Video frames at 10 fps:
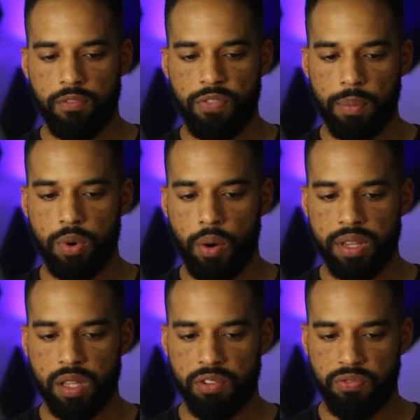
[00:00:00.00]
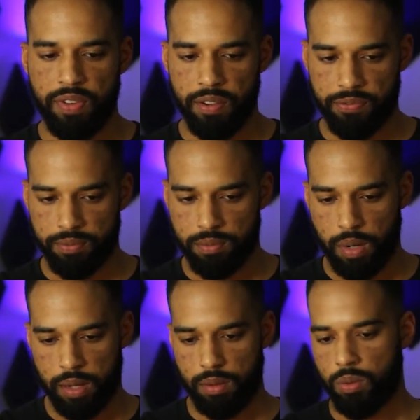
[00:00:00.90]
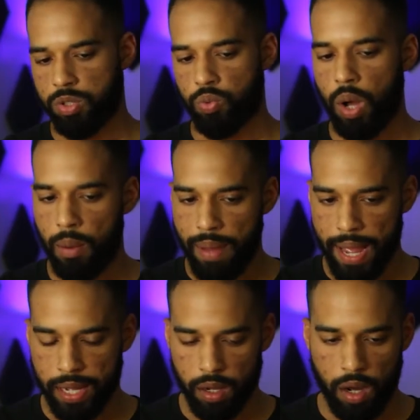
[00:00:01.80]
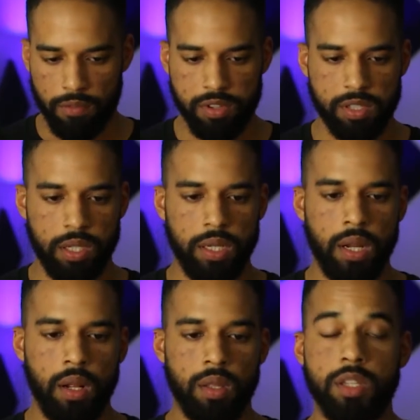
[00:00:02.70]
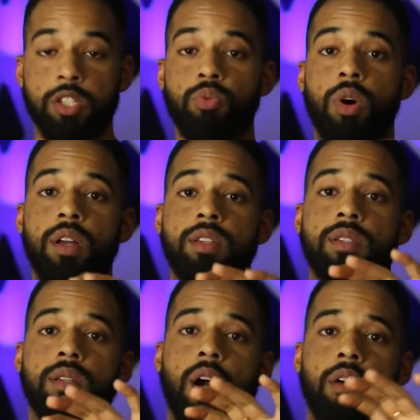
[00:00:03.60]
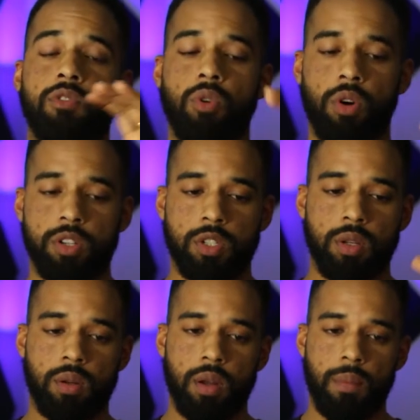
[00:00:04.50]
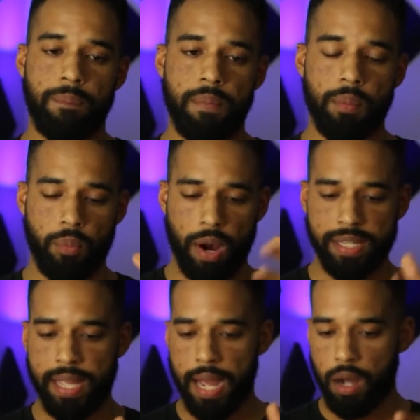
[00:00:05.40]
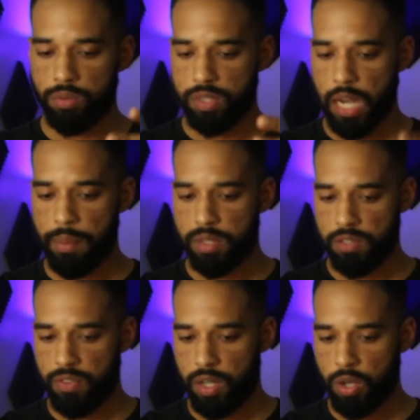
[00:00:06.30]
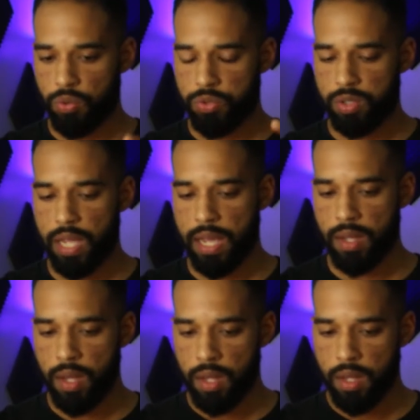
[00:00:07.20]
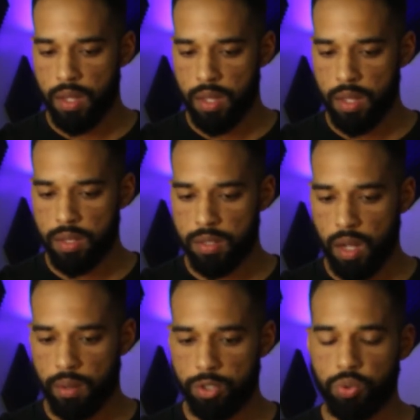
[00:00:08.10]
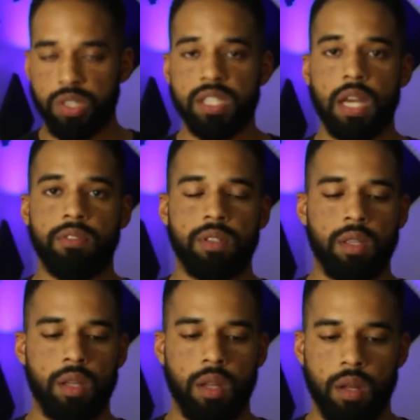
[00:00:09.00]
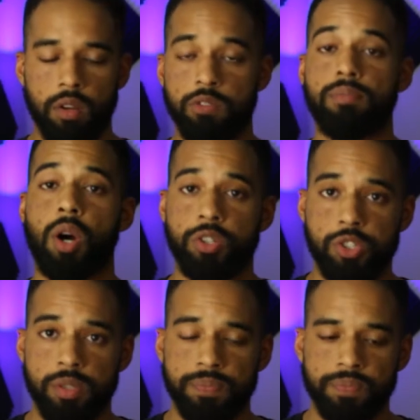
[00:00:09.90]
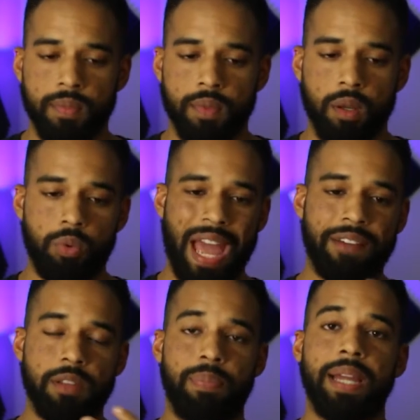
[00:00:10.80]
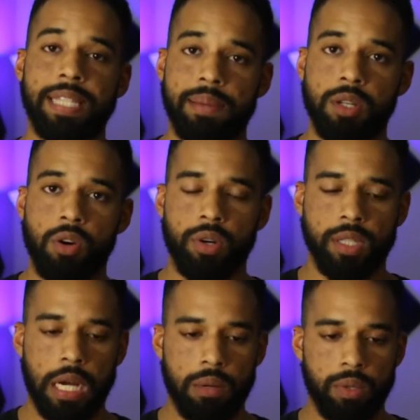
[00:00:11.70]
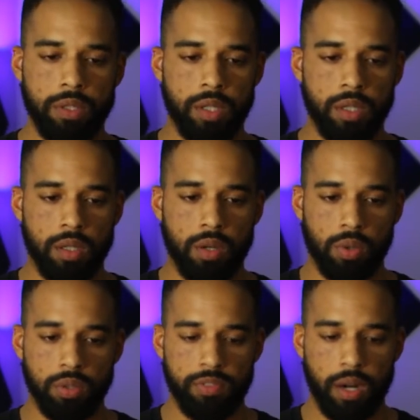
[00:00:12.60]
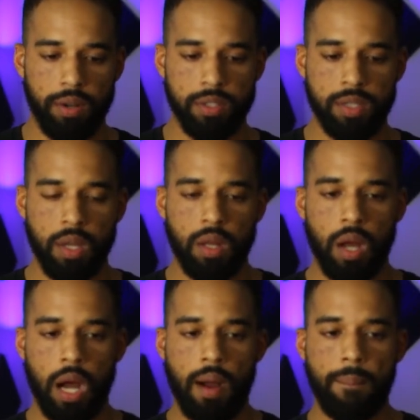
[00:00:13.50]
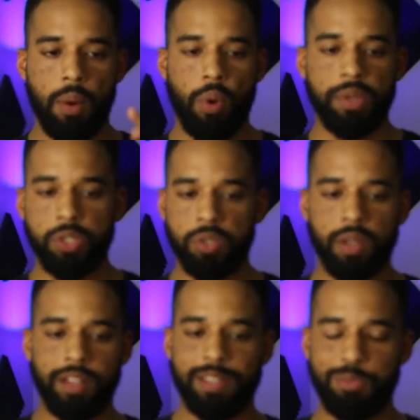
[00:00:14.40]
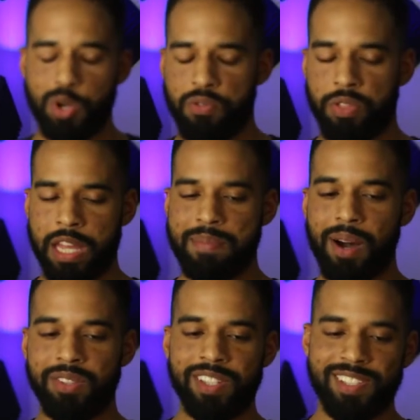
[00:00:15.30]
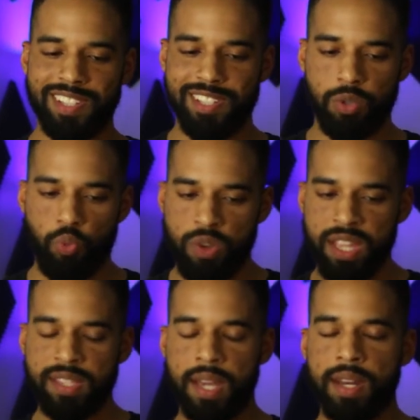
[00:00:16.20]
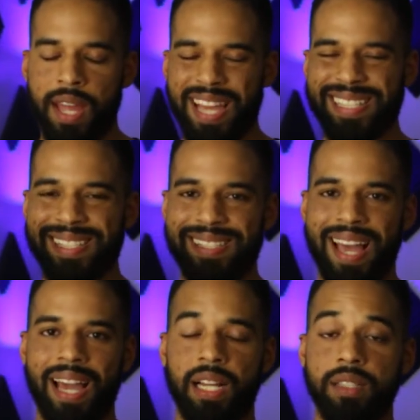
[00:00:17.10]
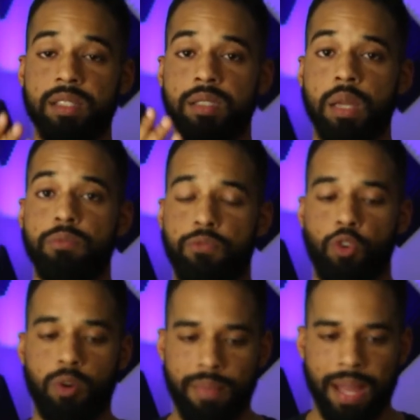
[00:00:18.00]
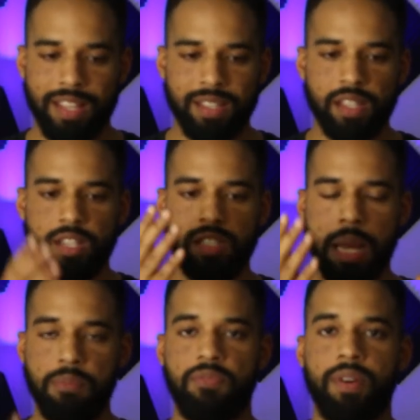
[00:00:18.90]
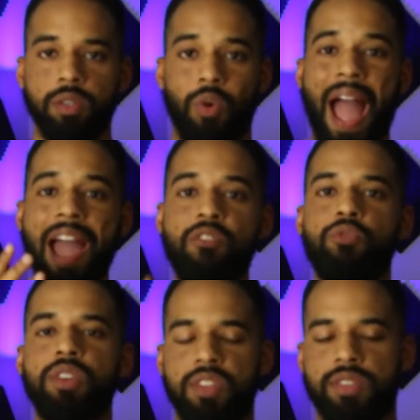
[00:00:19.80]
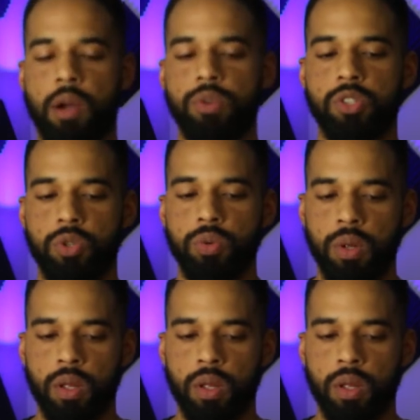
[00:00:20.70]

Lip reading: February the 5th, right? It was a while back, obviously. This was, of course, right now, the time of this video today is on the 27th of March. We have the pandemic going on with the coronavirus. But what we do, the beautiful thing about this is we did exactly the same format, the same funnel, everything that we do